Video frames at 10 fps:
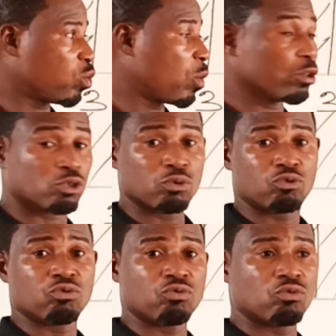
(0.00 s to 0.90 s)
And so what we
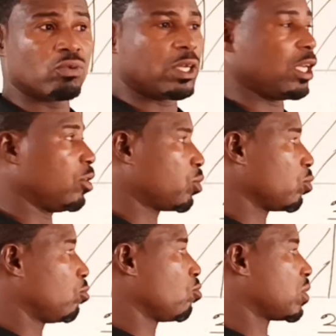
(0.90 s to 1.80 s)
should do
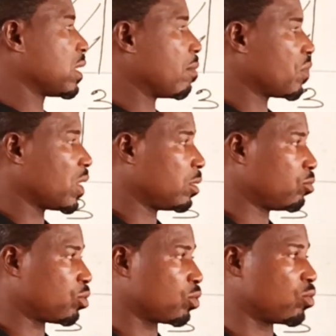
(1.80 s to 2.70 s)
is to do
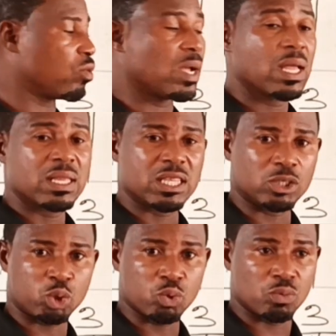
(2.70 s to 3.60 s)
something to
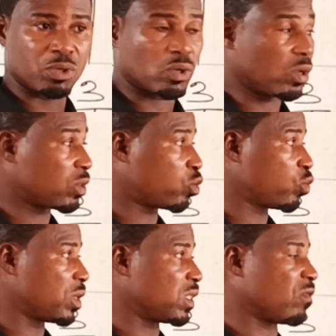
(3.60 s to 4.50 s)
the 2, because
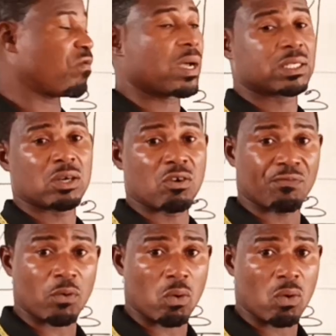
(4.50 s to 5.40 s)
2 is a factor
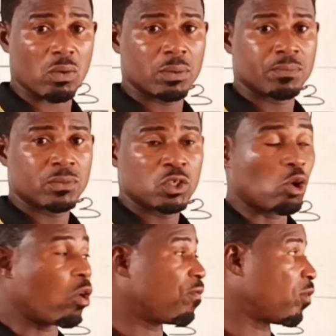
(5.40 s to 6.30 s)
of 4,
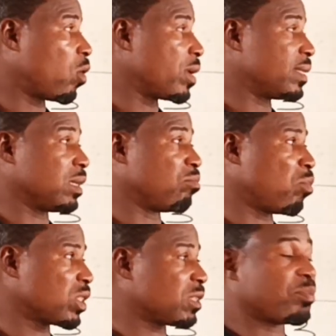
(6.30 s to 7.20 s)
or 4 is
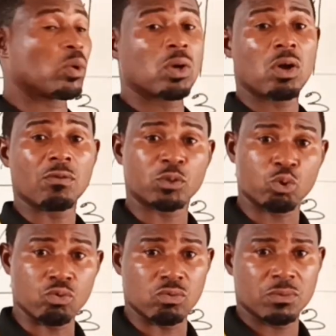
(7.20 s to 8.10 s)
a multiple
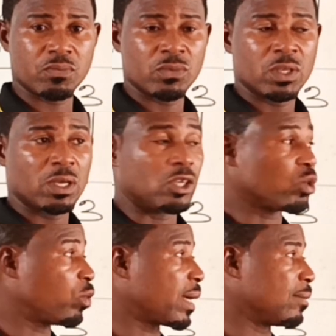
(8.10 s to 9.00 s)
of 2.
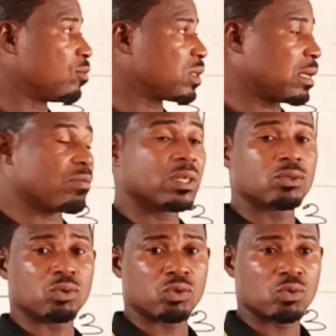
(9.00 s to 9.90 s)
And so we can do
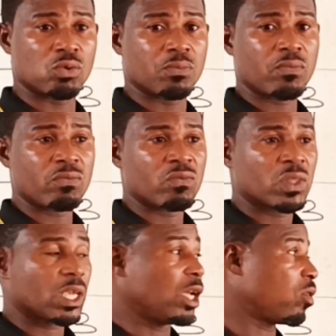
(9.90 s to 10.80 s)
something to 2
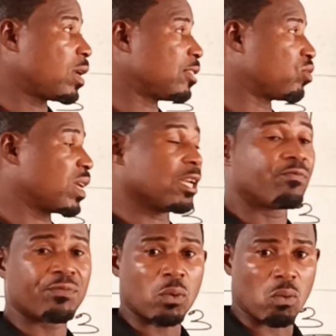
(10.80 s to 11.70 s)
in order to
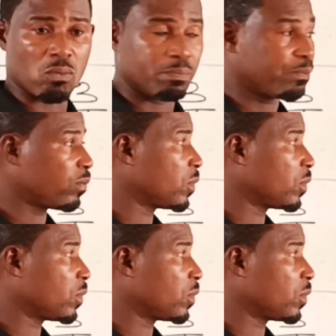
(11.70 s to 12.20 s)
get 4.